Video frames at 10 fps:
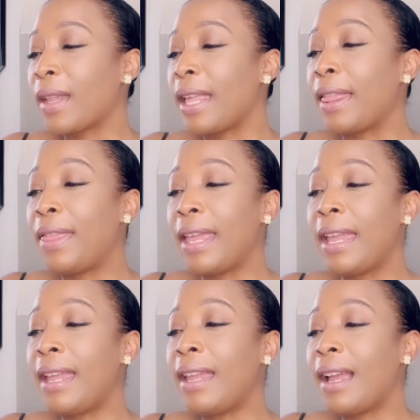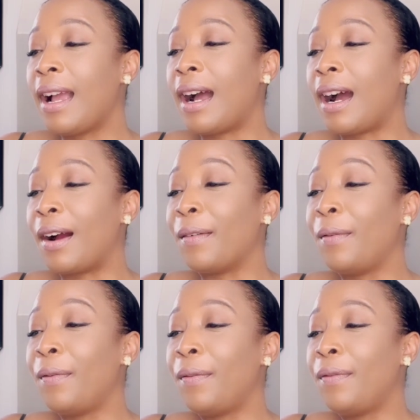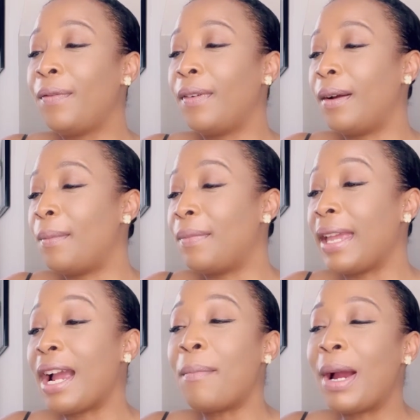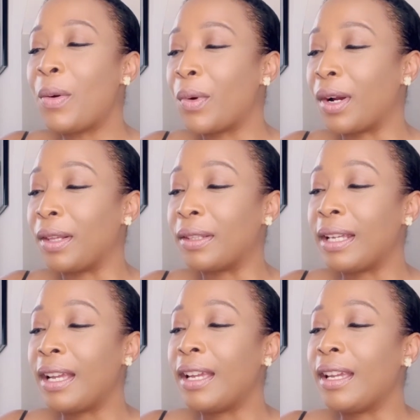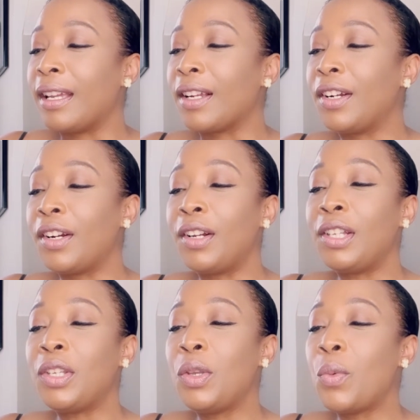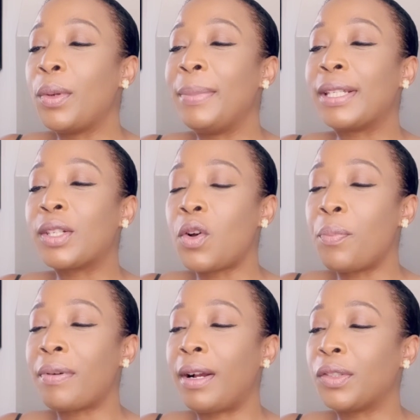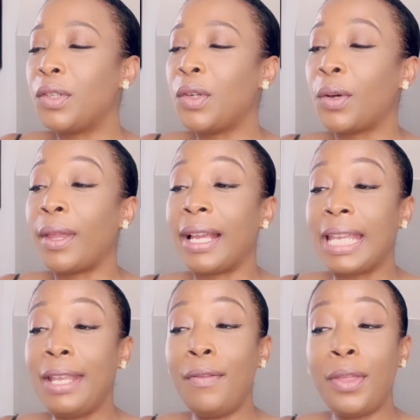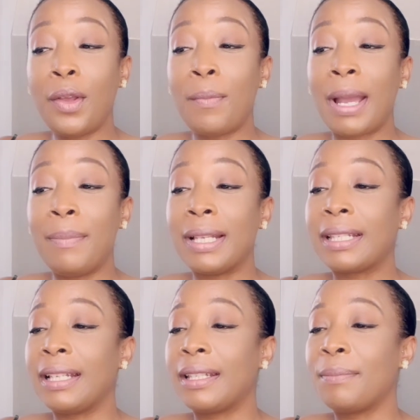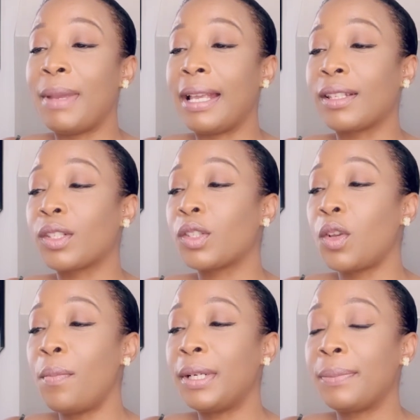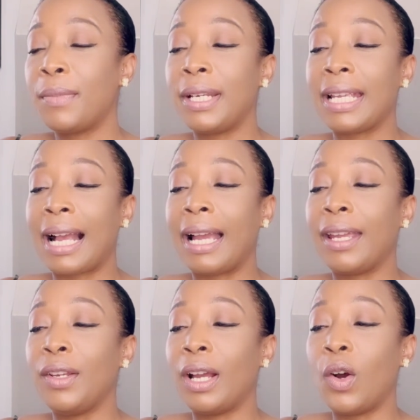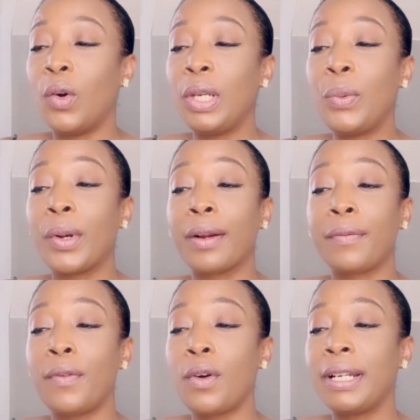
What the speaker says: They are my world. Girl, you will be so proud to know that even though my business makes so much money, I only work 4